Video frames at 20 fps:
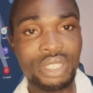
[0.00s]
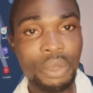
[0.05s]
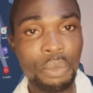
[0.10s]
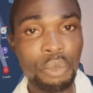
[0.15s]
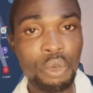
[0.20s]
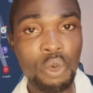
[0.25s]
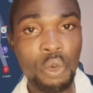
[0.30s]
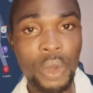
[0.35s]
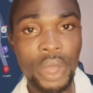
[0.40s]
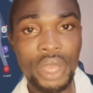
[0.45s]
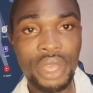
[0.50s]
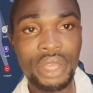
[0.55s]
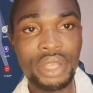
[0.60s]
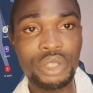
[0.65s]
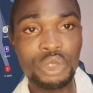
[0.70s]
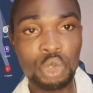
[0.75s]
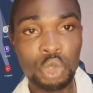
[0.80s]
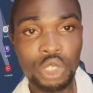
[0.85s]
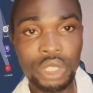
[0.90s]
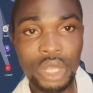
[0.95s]
simple way
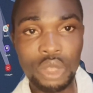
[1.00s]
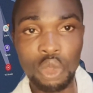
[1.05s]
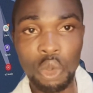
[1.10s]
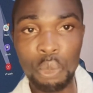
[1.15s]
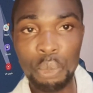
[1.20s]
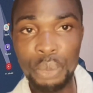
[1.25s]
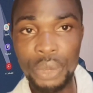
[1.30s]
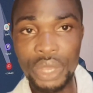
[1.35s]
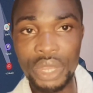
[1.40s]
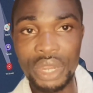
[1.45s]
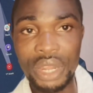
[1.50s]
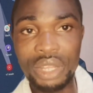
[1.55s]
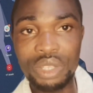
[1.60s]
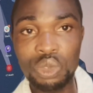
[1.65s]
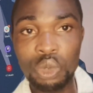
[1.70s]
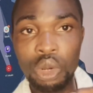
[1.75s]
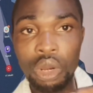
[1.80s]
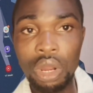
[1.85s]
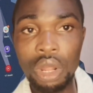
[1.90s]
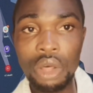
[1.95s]
to set up PIN
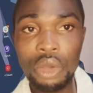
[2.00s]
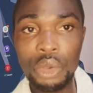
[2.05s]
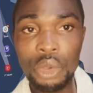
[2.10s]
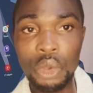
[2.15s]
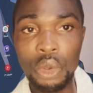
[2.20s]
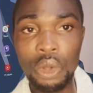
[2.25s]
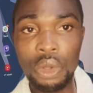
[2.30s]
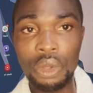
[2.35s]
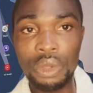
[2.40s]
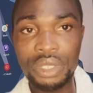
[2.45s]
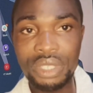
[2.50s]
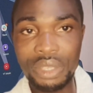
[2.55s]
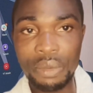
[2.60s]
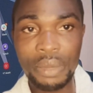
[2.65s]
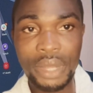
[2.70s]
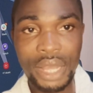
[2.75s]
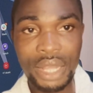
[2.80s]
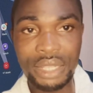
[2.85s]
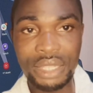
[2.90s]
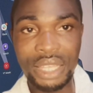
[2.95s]
to lock your
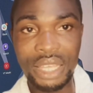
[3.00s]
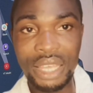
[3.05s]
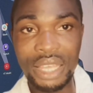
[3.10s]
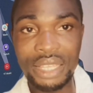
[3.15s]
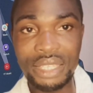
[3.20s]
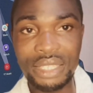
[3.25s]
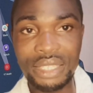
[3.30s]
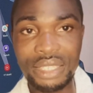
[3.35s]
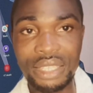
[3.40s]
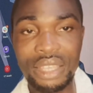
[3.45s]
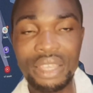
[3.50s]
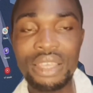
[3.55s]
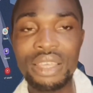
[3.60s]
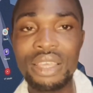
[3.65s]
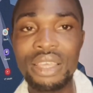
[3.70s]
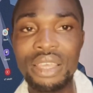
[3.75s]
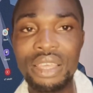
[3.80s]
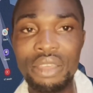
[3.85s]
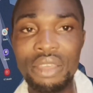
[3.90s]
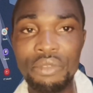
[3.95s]
SIM card in case
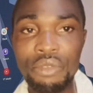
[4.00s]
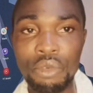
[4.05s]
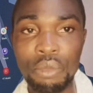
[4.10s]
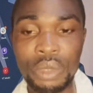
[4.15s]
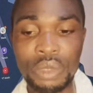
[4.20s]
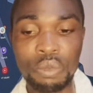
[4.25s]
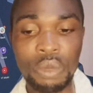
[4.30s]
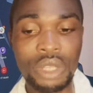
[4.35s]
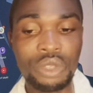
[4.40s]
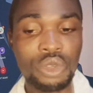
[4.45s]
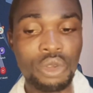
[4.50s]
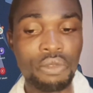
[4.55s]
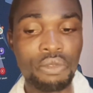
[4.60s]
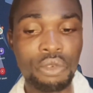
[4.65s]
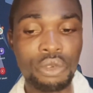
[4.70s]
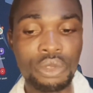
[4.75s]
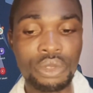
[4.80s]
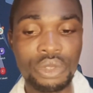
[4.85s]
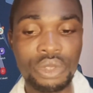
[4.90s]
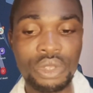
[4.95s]
if you misplace your
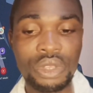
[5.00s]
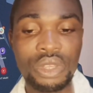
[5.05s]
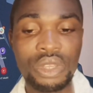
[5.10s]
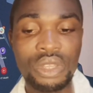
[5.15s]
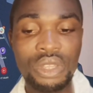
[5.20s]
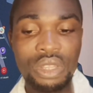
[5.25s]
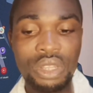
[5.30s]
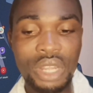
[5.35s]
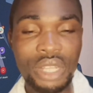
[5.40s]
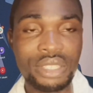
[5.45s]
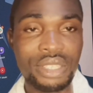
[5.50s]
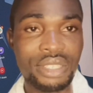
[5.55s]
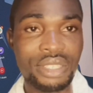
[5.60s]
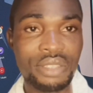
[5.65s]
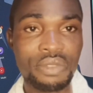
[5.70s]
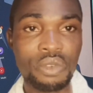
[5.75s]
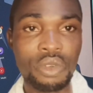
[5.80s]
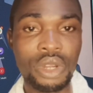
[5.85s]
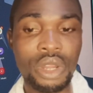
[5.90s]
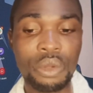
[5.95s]
phone. That is
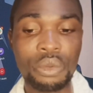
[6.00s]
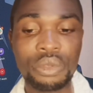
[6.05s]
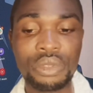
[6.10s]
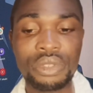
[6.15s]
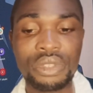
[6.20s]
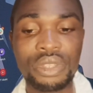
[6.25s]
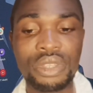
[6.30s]
this for now.